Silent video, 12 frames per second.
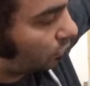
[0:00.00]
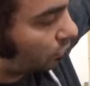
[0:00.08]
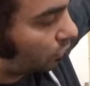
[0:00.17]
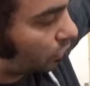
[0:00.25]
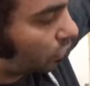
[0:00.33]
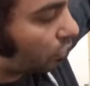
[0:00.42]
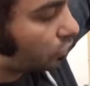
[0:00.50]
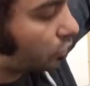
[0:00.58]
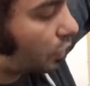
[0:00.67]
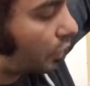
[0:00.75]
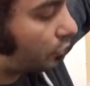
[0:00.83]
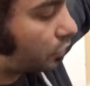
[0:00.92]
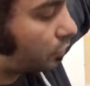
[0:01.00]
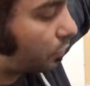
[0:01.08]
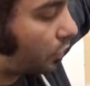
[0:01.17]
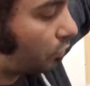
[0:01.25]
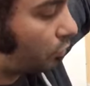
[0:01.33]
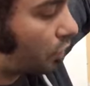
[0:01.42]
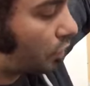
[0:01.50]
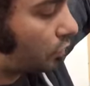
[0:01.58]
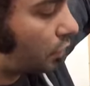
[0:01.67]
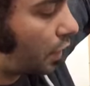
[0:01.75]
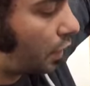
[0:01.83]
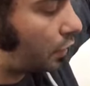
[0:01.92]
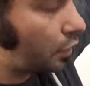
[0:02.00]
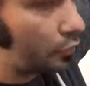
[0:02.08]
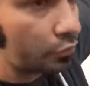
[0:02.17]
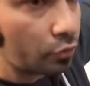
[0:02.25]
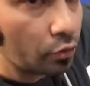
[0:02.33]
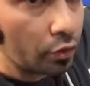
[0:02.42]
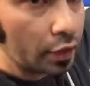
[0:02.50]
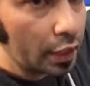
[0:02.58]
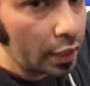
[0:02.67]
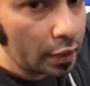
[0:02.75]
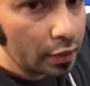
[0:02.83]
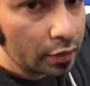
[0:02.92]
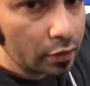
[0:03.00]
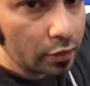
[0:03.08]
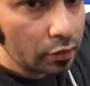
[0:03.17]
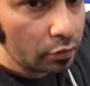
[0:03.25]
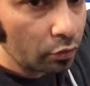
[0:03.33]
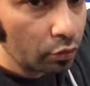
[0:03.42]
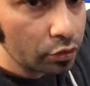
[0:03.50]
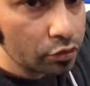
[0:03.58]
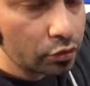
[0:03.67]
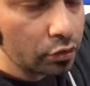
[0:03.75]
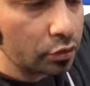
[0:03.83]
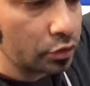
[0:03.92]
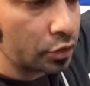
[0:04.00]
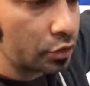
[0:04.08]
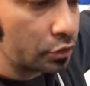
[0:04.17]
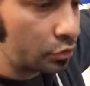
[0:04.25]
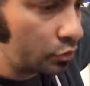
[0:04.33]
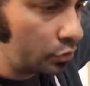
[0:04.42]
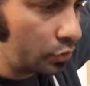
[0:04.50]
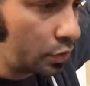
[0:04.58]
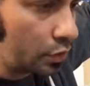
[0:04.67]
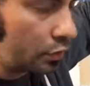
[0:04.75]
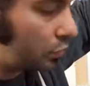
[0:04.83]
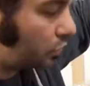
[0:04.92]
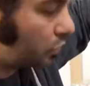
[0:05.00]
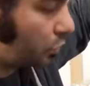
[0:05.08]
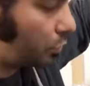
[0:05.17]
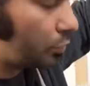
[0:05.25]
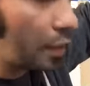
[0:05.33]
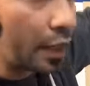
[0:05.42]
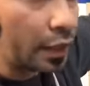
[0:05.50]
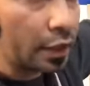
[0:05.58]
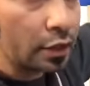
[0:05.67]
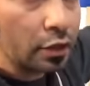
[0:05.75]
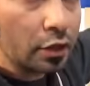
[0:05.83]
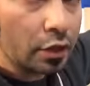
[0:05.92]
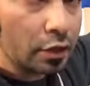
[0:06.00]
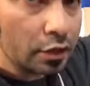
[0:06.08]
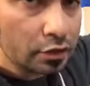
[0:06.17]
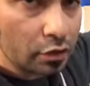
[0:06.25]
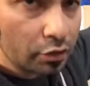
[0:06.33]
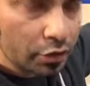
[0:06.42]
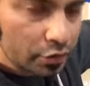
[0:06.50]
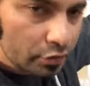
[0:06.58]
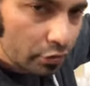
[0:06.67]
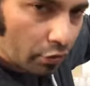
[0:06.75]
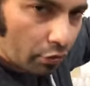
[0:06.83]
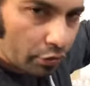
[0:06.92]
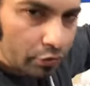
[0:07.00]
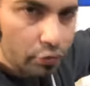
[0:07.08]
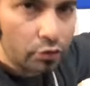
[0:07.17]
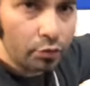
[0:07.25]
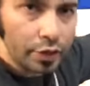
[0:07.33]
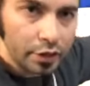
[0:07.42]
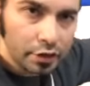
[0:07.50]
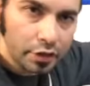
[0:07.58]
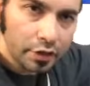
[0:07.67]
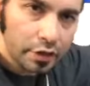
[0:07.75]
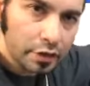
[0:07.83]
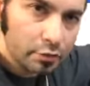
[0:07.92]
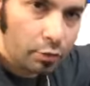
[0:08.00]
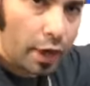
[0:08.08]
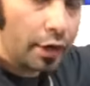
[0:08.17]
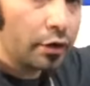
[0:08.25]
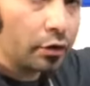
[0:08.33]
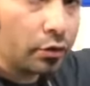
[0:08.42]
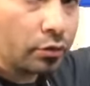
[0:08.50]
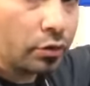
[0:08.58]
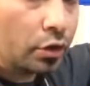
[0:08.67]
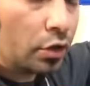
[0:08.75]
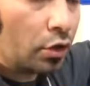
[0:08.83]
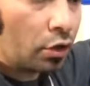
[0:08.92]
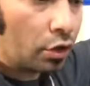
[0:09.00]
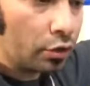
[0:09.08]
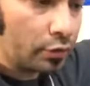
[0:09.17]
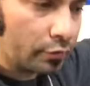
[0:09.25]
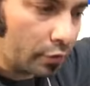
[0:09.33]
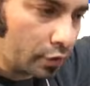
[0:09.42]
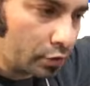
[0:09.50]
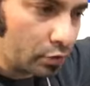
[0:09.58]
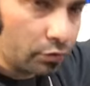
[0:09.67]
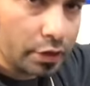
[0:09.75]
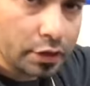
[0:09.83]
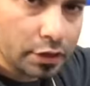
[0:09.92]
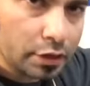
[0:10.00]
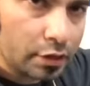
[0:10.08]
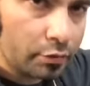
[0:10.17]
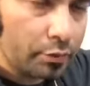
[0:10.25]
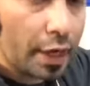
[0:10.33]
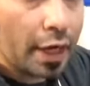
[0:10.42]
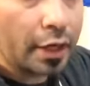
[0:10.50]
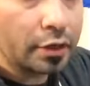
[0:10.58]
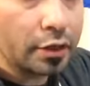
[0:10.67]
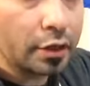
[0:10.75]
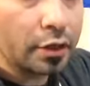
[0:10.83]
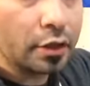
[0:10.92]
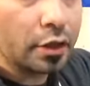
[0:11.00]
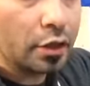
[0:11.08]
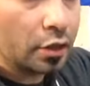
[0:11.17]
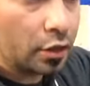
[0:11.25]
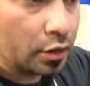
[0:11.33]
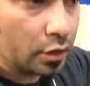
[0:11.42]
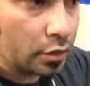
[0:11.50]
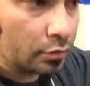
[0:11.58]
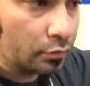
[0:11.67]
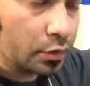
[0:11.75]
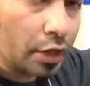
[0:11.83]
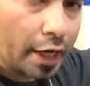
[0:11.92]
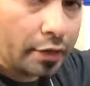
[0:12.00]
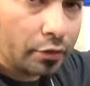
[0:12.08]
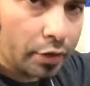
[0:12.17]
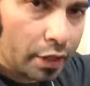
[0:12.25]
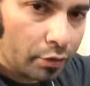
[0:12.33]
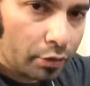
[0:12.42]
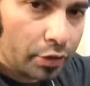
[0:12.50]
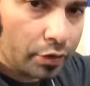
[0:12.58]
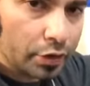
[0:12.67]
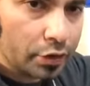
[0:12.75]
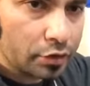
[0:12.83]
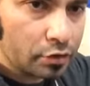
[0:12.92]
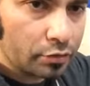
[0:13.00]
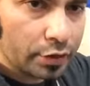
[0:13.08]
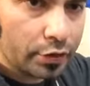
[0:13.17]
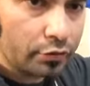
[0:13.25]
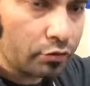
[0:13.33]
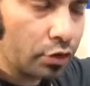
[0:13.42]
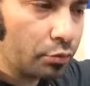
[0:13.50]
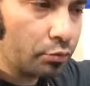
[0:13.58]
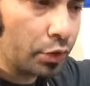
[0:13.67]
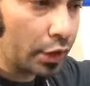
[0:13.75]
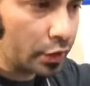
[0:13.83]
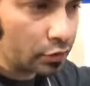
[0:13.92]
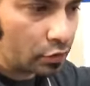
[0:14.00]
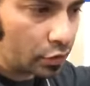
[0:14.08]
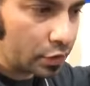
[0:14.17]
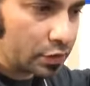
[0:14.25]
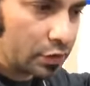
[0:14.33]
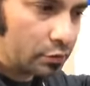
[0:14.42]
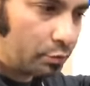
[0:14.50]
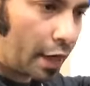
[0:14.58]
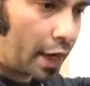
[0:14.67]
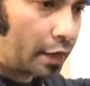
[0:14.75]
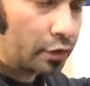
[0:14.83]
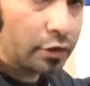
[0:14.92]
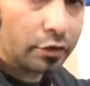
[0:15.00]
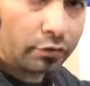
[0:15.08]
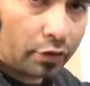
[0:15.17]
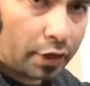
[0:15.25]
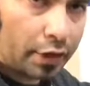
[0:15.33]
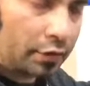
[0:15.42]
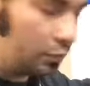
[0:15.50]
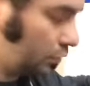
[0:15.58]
You can also have a spare bottle handy for ink or solution so you can dump it back in as long as your syringe is brand new. All of our syringes come bagged. I don't care where you get the syringe from, but as long as it's bagged, it's fine.